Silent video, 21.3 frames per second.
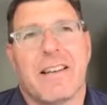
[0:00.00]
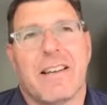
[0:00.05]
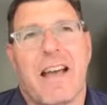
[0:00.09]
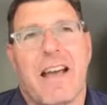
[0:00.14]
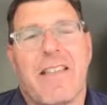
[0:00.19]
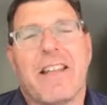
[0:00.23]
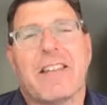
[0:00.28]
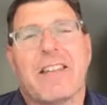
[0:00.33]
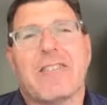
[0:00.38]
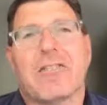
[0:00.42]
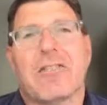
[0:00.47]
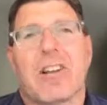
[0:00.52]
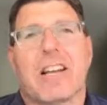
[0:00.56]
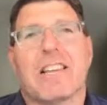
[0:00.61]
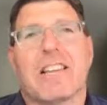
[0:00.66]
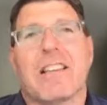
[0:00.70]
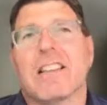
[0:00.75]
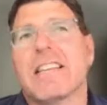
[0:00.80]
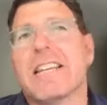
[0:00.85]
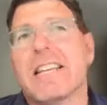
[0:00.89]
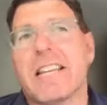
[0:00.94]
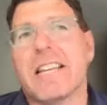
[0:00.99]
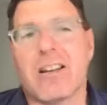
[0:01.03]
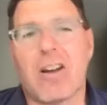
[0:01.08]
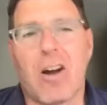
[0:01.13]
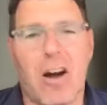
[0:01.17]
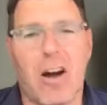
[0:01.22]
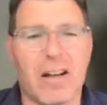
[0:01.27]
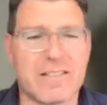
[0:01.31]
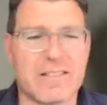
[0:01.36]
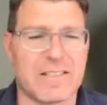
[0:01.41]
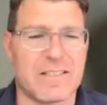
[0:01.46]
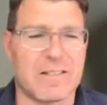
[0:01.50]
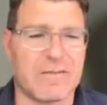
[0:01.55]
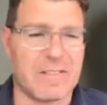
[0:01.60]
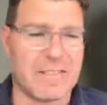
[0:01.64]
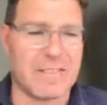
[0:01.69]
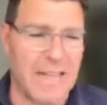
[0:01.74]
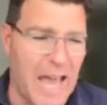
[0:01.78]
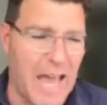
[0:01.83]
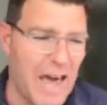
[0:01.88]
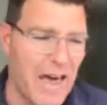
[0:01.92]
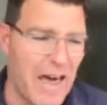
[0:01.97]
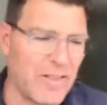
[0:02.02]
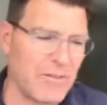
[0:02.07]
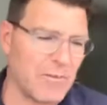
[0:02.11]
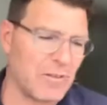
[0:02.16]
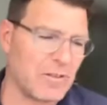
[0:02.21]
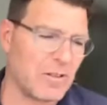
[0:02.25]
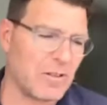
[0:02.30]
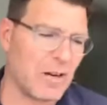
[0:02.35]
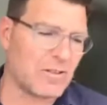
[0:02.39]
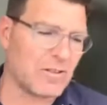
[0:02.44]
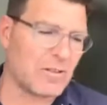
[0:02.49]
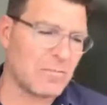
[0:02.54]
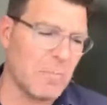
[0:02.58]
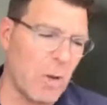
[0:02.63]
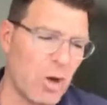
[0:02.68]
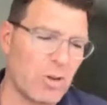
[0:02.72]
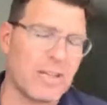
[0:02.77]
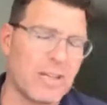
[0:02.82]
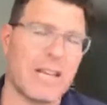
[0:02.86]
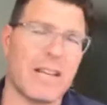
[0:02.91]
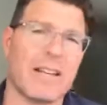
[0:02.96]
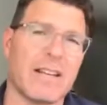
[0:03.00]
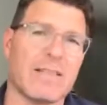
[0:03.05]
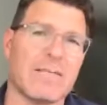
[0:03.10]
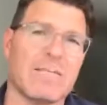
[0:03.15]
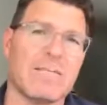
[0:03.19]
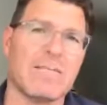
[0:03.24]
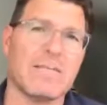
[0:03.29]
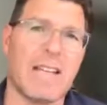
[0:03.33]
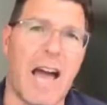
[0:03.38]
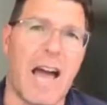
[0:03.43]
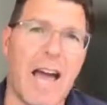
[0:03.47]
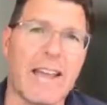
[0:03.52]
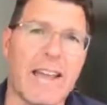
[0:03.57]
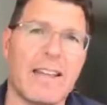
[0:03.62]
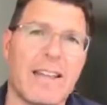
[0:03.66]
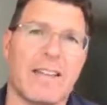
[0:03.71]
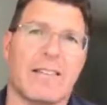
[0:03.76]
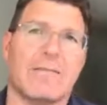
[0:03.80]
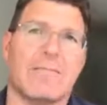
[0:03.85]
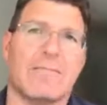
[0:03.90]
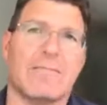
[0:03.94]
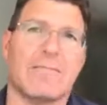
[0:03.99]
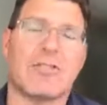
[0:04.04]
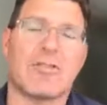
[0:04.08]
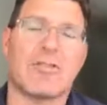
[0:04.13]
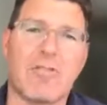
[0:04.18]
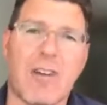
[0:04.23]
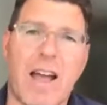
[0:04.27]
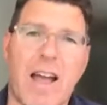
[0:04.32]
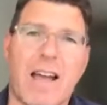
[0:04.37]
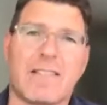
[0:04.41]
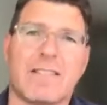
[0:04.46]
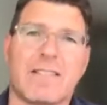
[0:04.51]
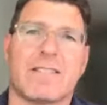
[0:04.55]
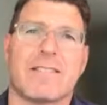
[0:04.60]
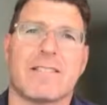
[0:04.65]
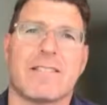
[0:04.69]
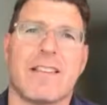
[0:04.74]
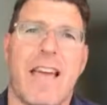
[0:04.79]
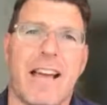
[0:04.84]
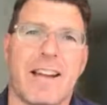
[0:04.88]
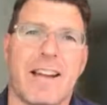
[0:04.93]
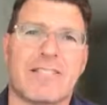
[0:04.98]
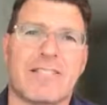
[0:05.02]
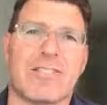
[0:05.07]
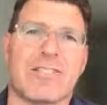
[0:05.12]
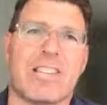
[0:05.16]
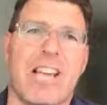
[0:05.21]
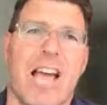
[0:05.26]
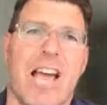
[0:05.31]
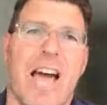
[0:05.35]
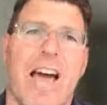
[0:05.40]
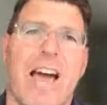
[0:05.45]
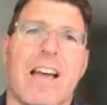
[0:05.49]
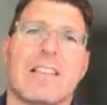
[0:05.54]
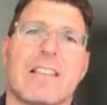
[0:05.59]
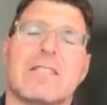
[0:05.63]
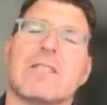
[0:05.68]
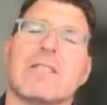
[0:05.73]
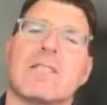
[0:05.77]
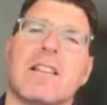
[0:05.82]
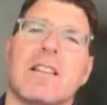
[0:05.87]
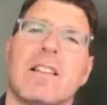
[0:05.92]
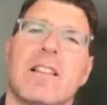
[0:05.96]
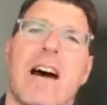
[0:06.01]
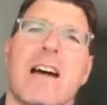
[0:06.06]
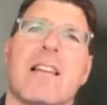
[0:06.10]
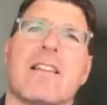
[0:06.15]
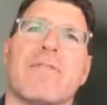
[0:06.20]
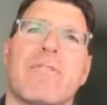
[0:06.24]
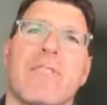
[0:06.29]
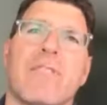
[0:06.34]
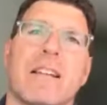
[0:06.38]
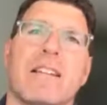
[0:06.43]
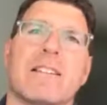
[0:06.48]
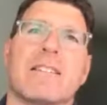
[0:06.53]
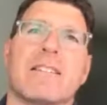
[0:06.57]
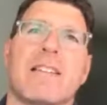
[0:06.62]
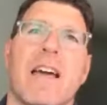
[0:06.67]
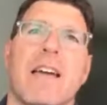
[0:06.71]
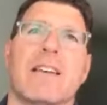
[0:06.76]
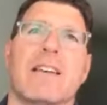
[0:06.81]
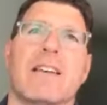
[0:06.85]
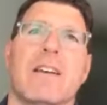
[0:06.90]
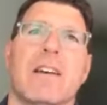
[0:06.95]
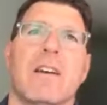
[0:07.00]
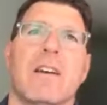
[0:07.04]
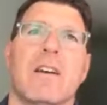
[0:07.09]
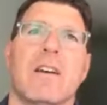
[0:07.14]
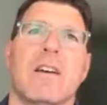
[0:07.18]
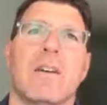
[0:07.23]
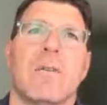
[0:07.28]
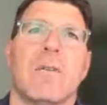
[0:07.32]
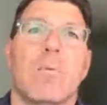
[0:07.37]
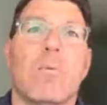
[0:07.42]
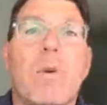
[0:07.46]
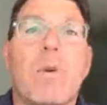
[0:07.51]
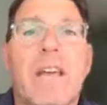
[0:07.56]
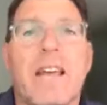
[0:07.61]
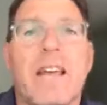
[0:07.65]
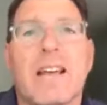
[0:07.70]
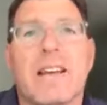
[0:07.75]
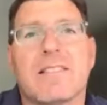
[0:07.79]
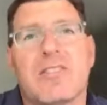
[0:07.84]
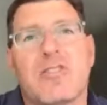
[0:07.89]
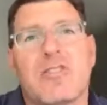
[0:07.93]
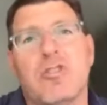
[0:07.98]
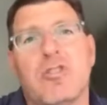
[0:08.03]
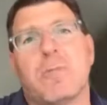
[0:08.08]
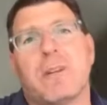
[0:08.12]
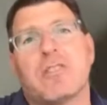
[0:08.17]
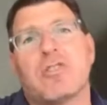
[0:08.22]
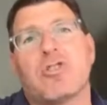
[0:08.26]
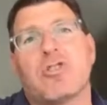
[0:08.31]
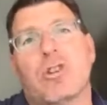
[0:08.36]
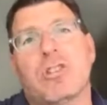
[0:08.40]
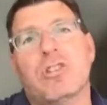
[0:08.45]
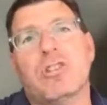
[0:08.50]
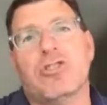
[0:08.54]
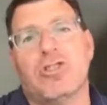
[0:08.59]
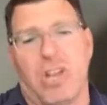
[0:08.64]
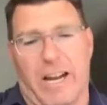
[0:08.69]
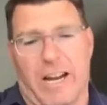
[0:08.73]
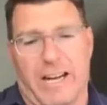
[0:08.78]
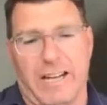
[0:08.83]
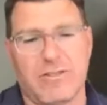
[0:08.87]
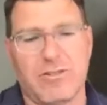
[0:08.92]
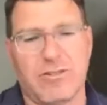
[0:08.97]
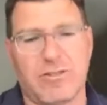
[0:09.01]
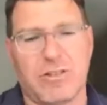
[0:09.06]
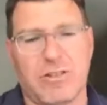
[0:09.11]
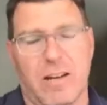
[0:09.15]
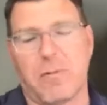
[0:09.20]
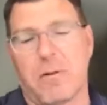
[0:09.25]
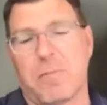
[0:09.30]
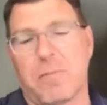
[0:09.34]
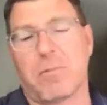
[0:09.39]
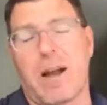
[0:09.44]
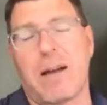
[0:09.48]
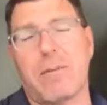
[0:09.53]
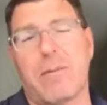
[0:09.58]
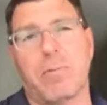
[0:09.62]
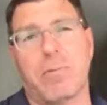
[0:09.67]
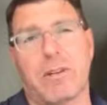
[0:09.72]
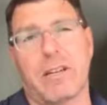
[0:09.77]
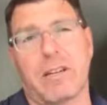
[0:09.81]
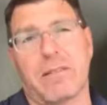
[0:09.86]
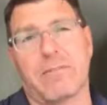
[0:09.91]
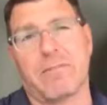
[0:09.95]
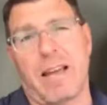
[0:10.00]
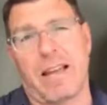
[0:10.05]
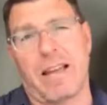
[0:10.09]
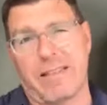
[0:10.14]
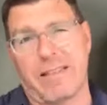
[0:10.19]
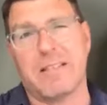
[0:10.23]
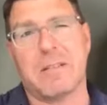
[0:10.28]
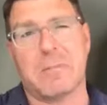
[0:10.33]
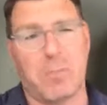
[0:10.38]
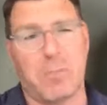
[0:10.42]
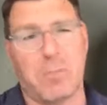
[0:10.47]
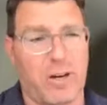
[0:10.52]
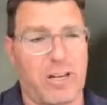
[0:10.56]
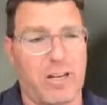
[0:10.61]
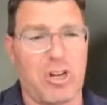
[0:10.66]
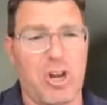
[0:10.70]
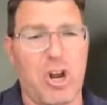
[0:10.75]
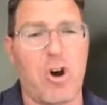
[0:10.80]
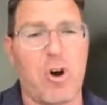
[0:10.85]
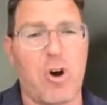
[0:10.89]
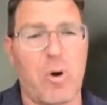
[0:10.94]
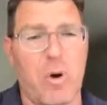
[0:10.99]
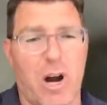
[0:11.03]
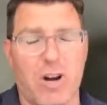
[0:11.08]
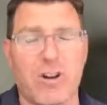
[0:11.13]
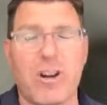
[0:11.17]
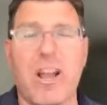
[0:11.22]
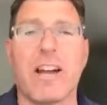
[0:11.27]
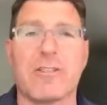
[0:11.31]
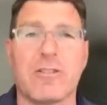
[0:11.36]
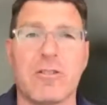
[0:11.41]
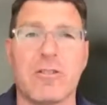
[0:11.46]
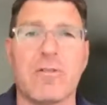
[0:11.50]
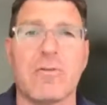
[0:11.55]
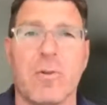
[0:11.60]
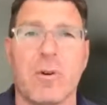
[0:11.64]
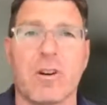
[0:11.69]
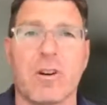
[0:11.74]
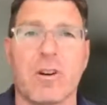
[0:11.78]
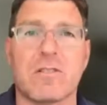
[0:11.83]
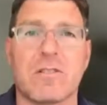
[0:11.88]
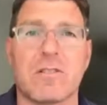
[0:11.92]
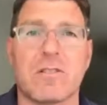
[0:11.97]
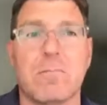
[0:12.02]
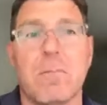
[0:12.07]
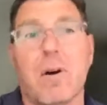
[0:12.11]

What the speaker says: And then you look at the leading causes of death, which are smoking, diet, stress, exercise. There's a lot of things that we as humans could change, and we probably at this point know are not good for us.